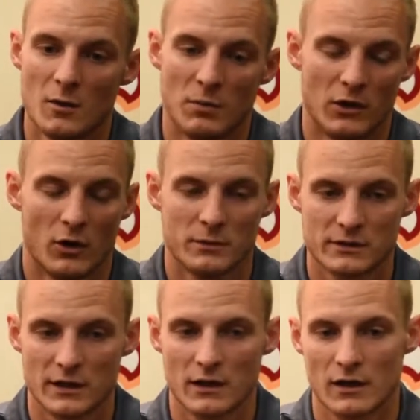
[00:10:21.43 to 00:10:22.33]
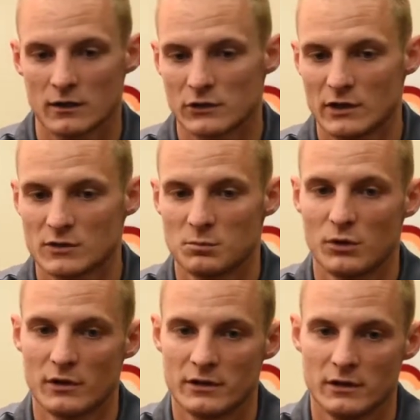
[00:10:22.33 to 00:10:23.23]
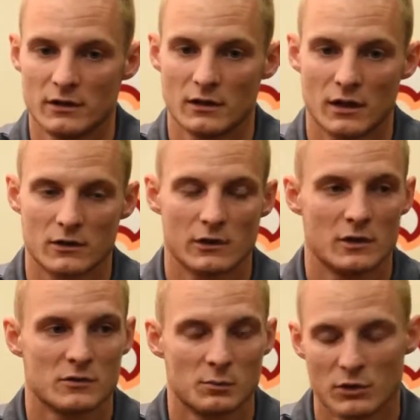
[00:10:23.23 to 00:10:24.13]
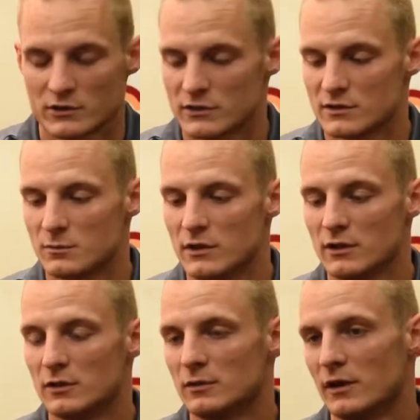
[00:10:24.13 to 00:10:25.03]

But obviously I got great support here, I got great support system here,